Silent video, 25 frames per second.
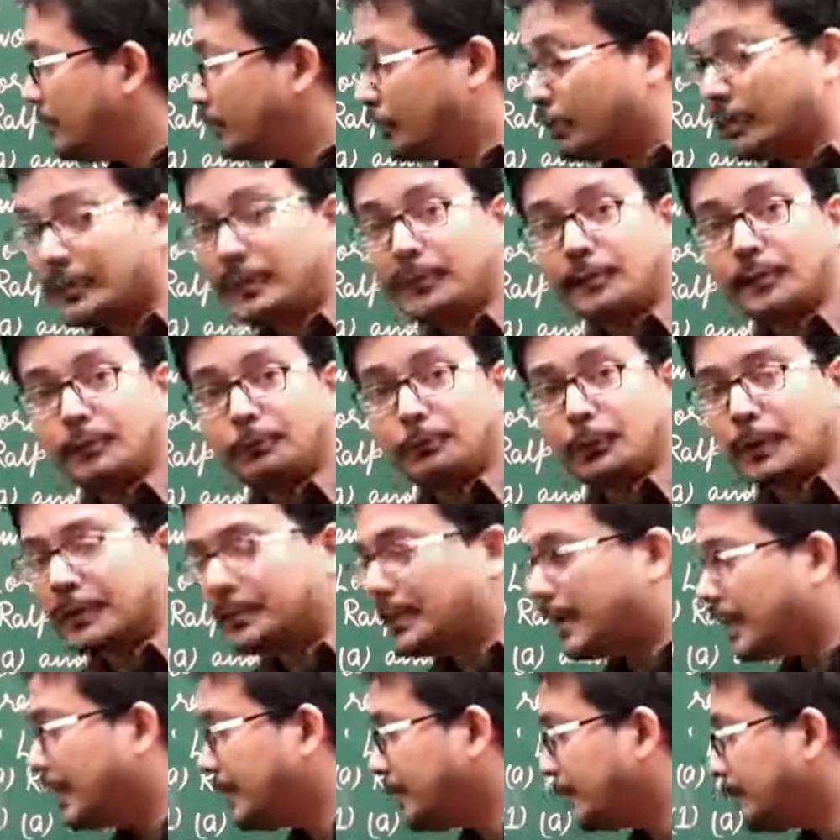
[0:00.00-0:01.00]
The reason for
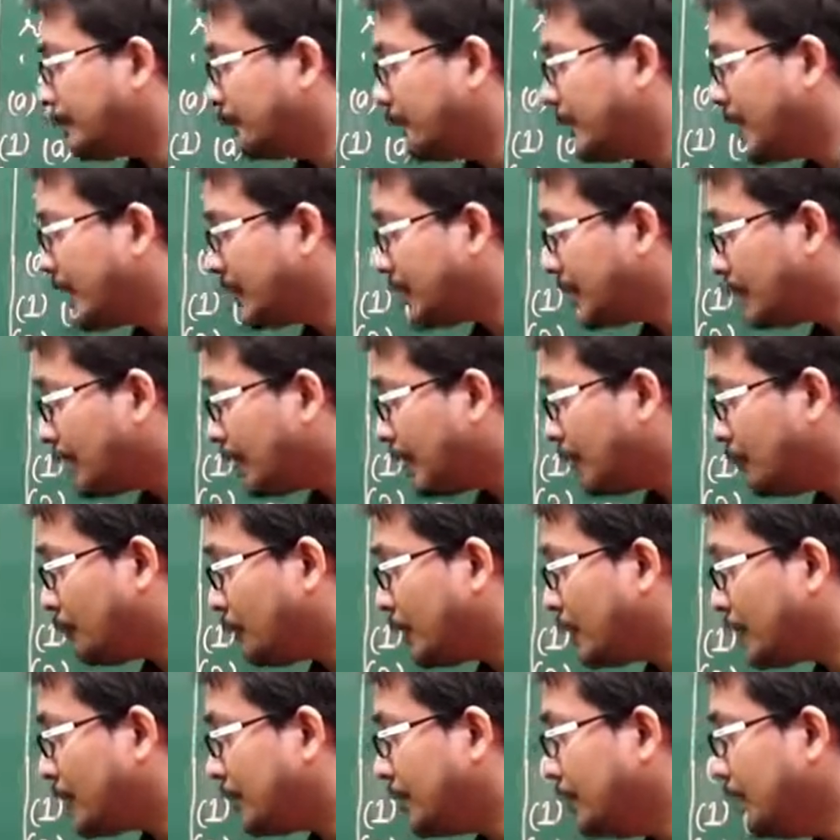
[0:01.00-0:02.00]
that, Nathaniel
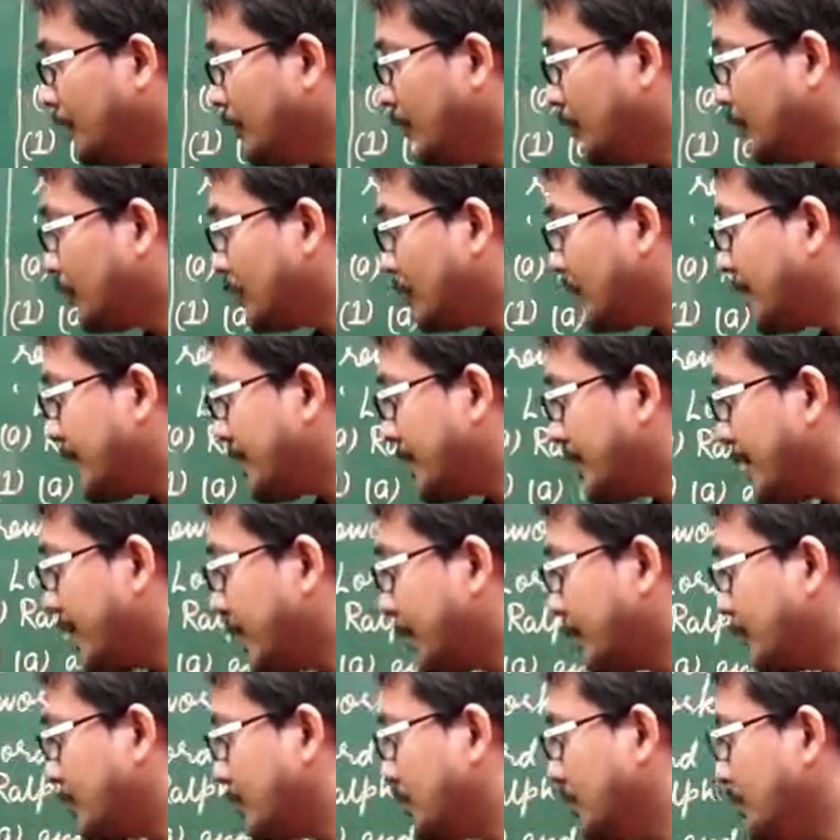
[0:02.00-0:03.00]
Winkle is a
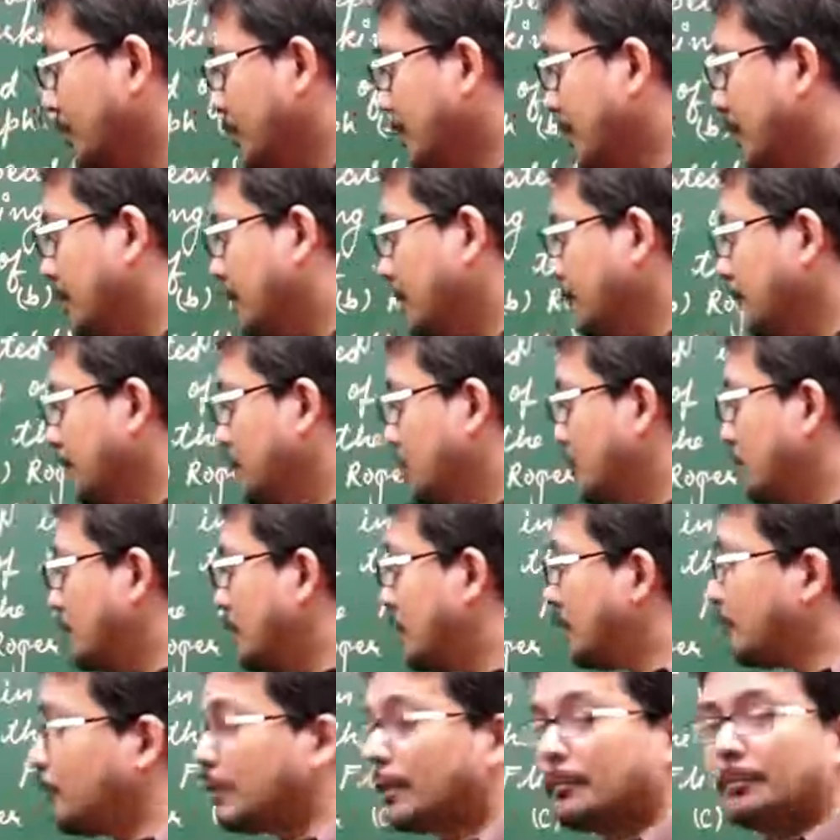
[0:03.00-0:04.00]
character in the
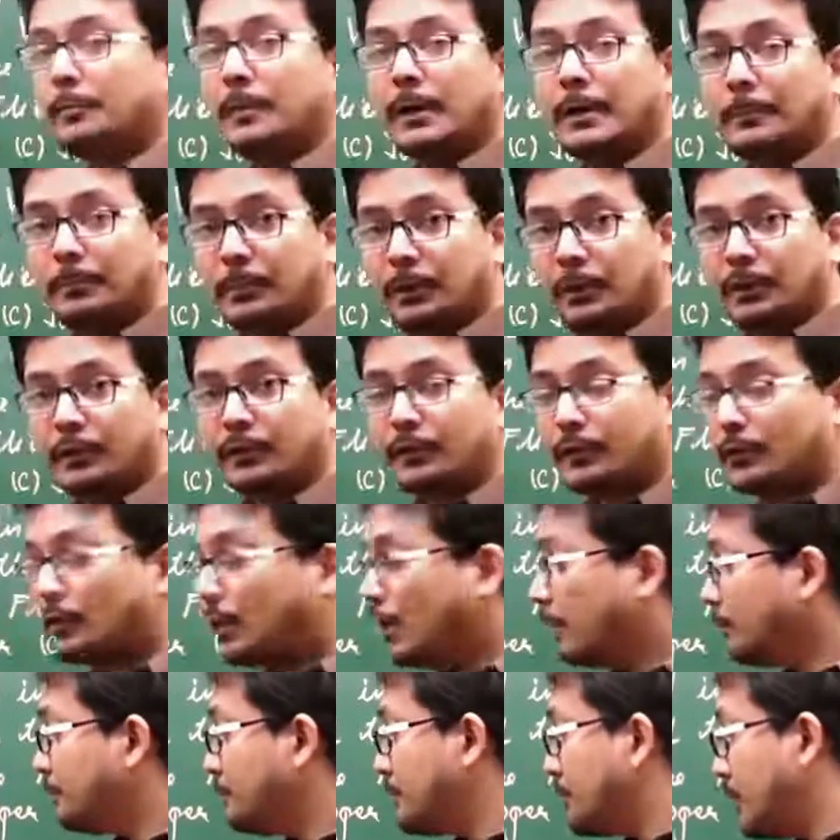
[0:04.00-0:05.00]
Pickwick Papers
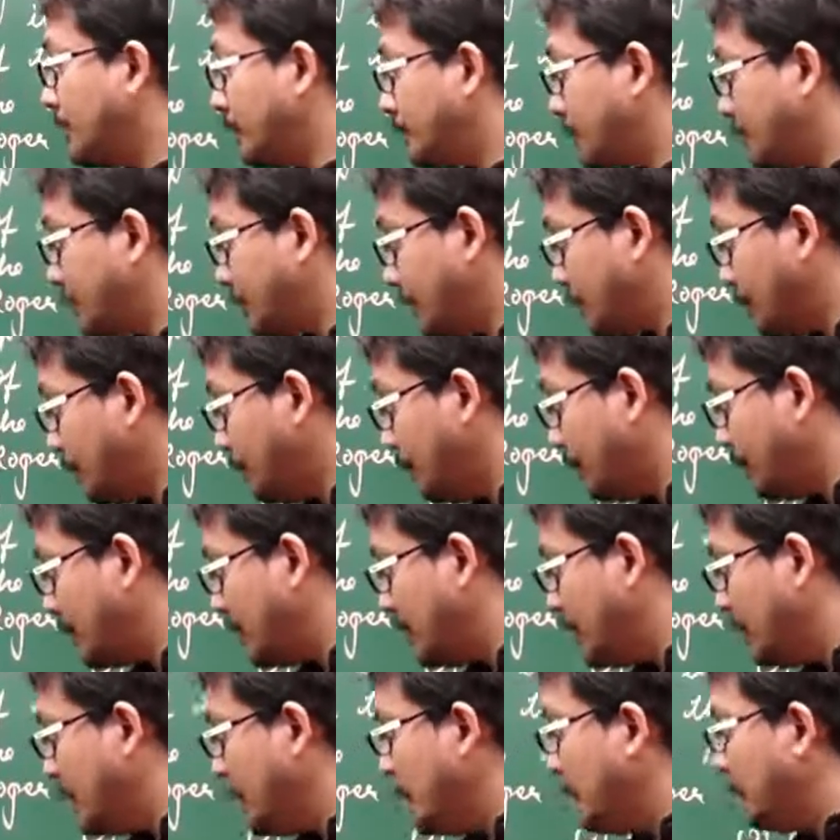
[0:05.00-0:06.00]
of Charles Dickens.
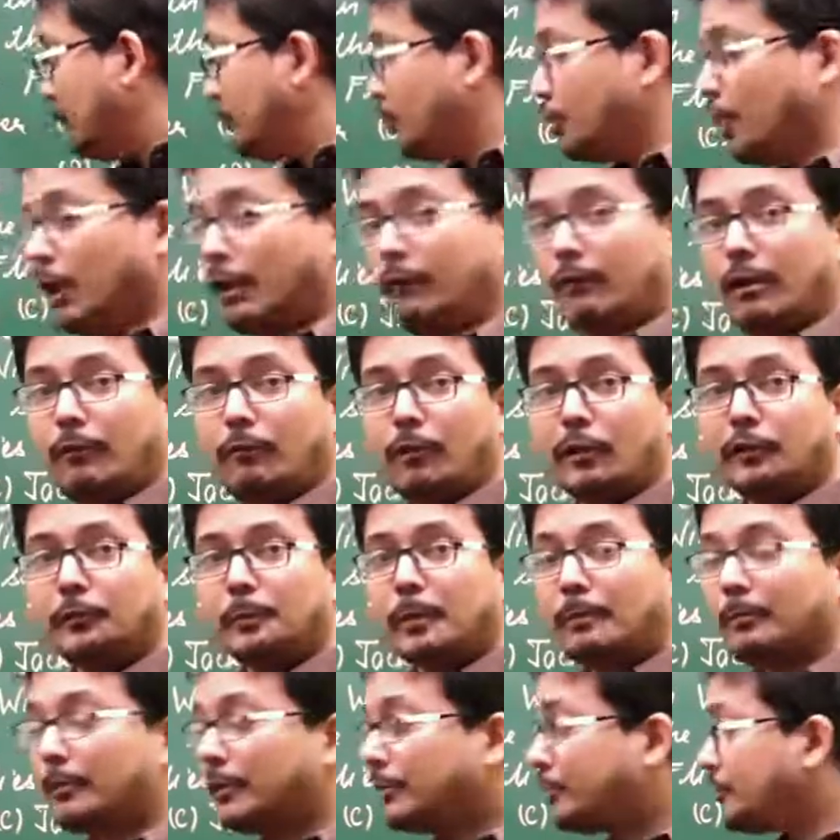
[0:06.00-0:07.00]
The novel was
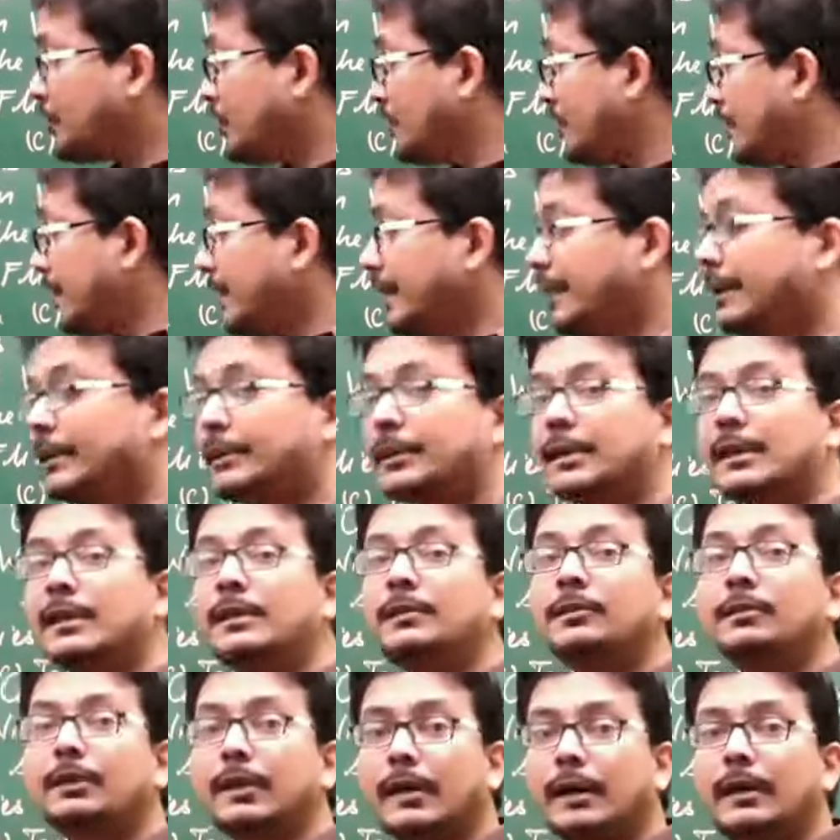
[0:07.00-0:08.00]
published in
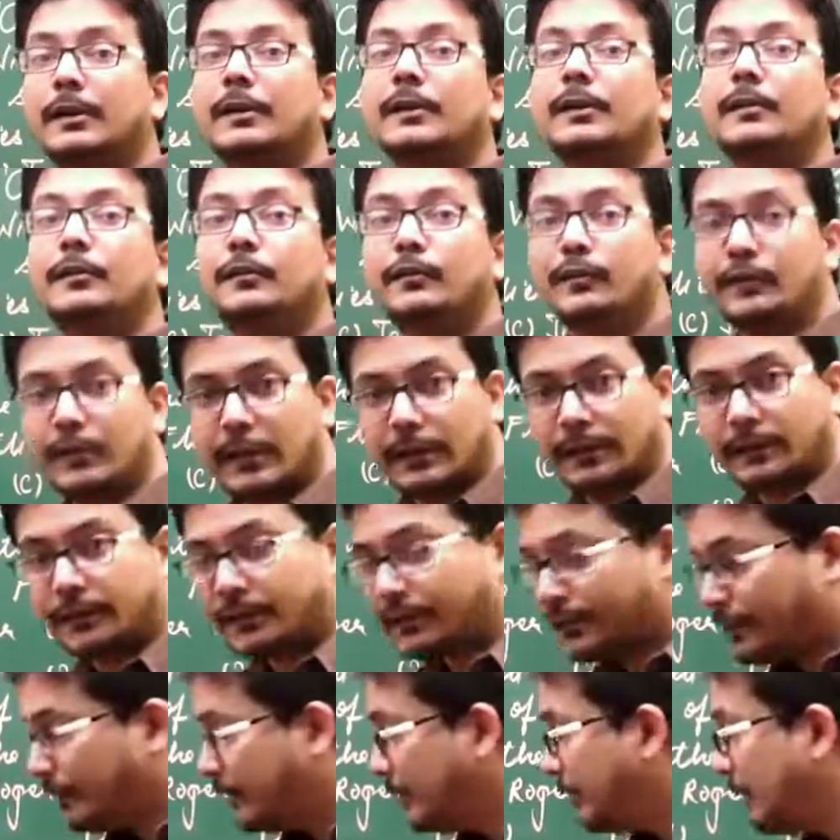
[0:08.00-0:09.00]

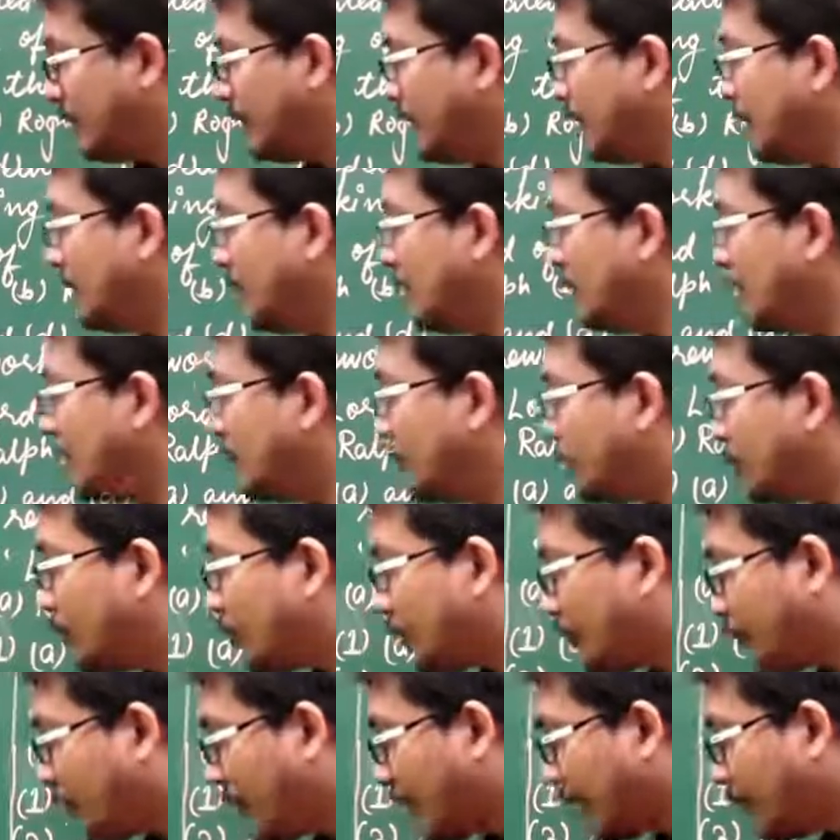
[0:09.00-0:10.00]
1836.
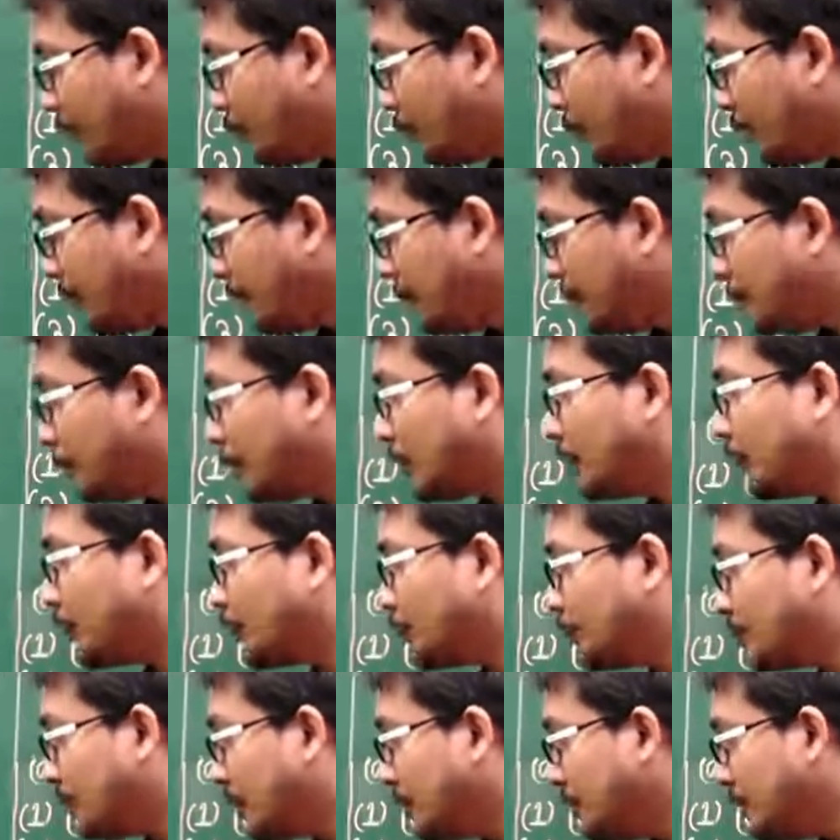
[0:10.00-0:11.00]
The second one,
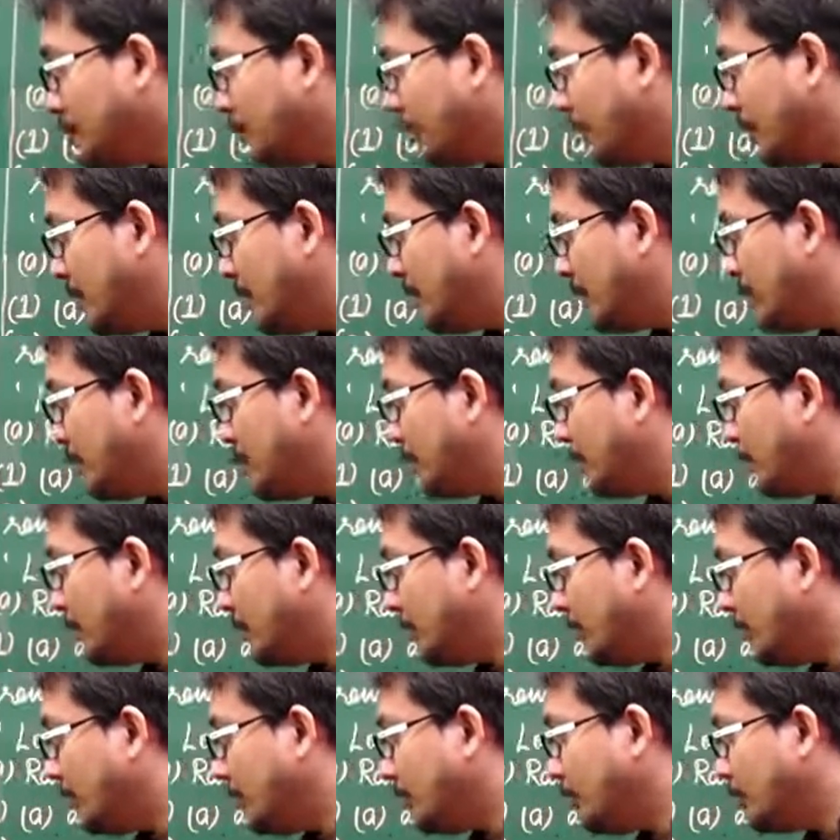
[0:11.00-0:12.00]
Mrs. Munn,
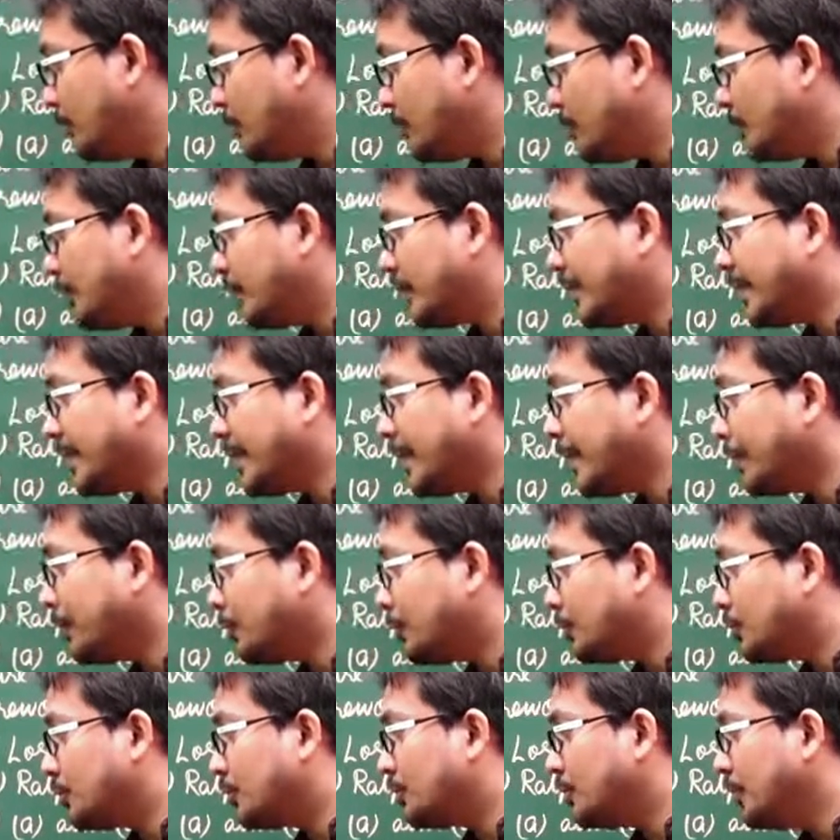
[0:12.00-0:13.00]
is a
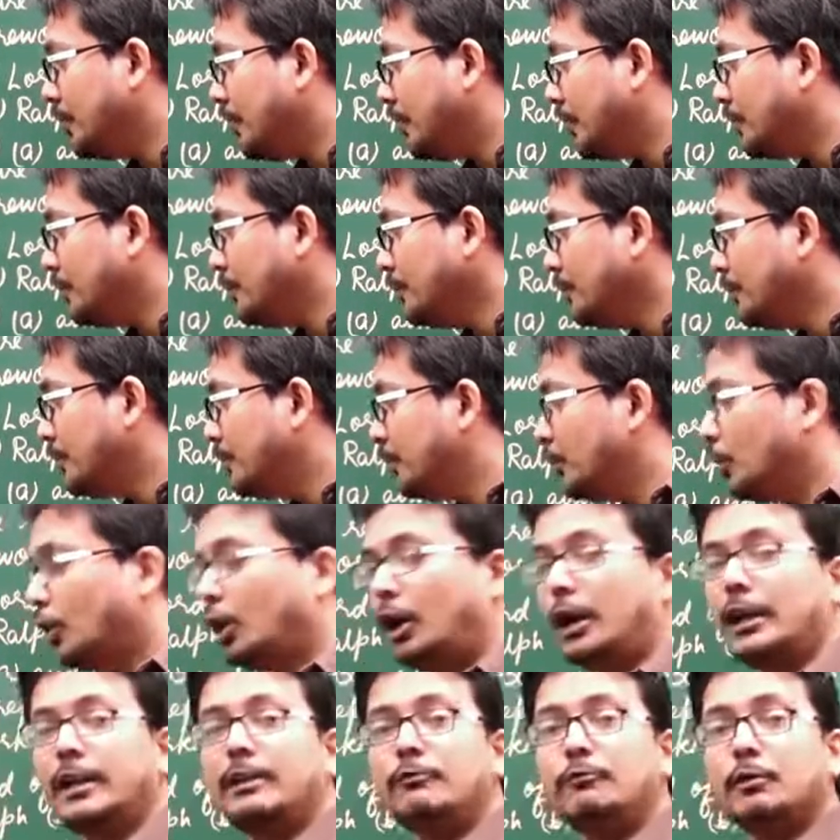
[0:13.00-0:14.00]
character in
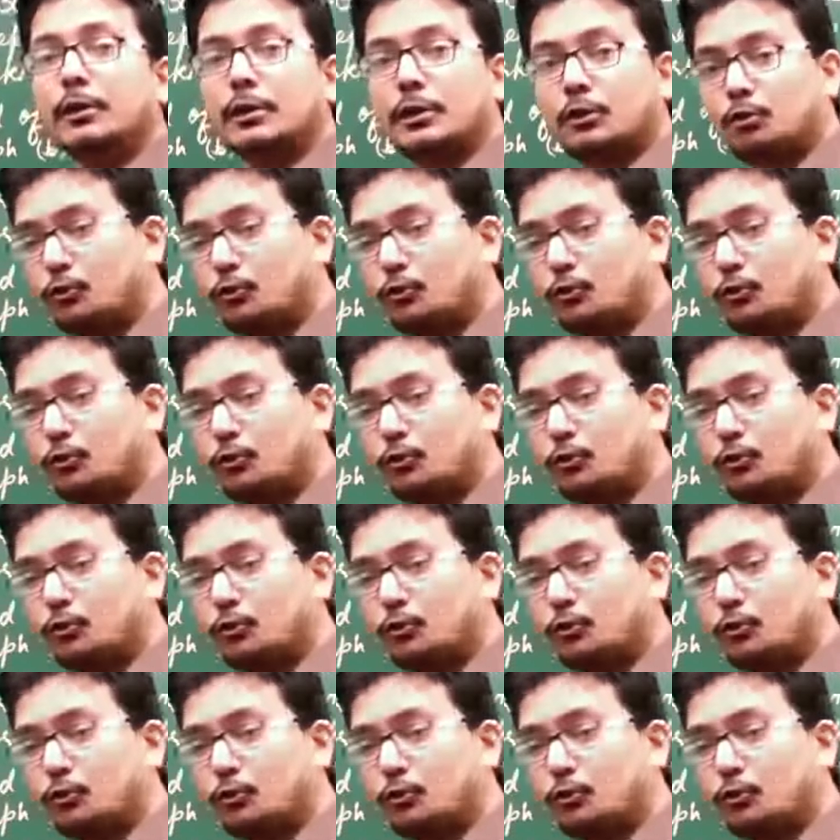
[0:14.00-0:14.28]
Oliver